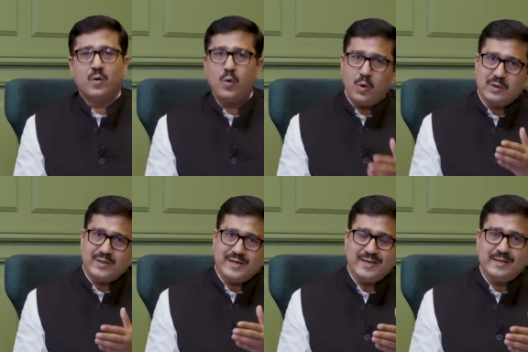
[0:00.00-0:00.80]
all
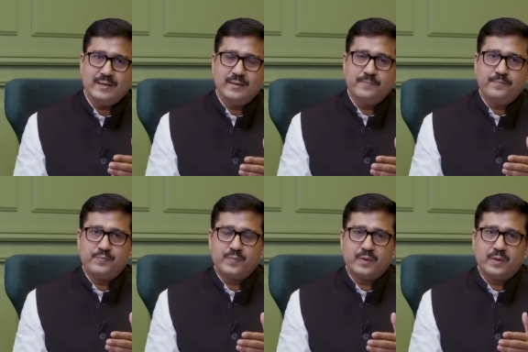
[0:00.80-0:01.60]
three
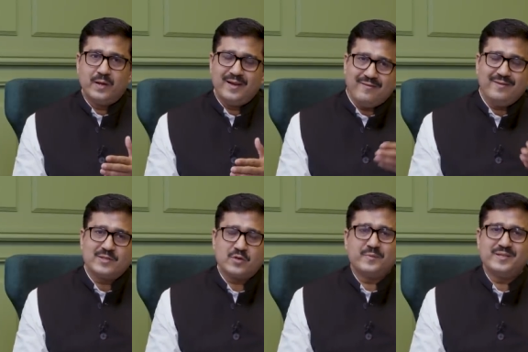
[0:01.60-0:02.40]

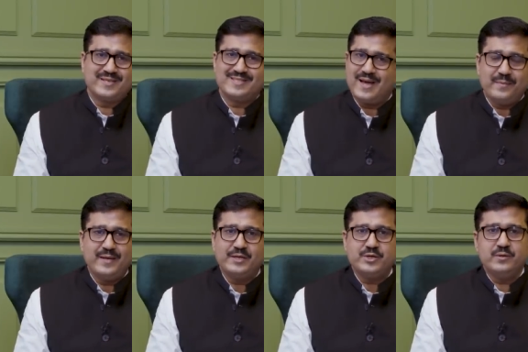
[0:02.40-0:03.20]
levels of this
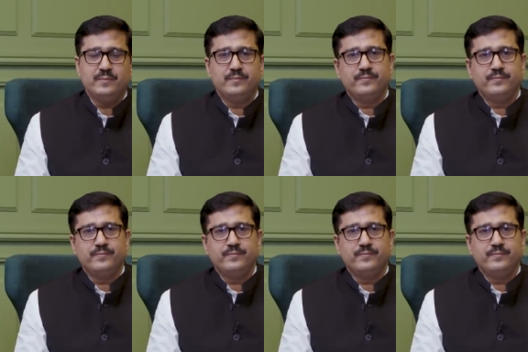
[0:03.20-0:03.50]
examination: